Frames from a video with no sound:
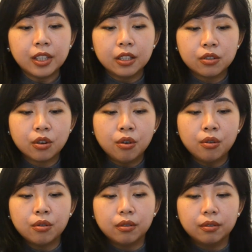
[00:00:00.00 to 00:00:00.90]

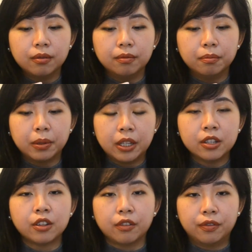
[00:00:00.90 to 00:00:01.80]
So
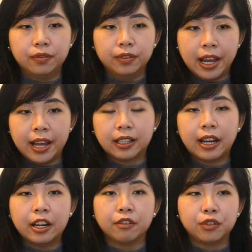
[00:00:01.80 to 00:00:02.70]
because of that
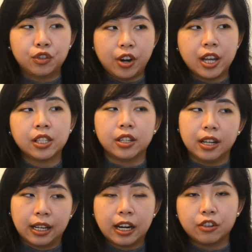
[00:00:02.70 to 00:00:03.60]
kind of stress and
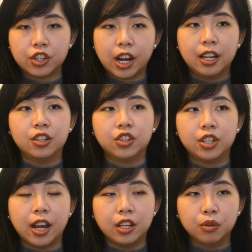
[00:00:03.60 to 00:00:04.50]
that kind of challenge
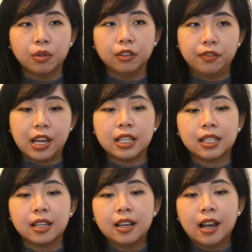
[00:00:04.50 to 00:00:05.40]
that you will
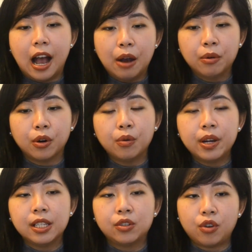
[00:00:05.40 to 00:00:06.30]
face, I would
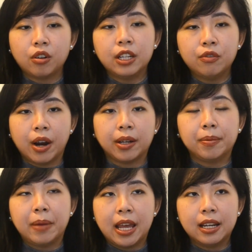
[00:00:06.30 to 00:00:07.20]
always strongly
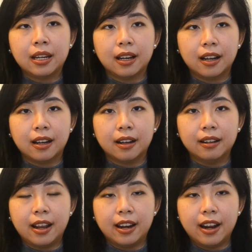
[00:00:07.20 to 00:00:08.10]
recommend
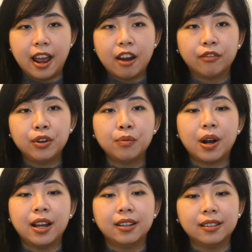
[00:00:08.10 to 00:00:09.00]
that
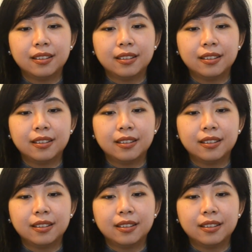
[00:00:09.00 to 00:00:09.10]
everyone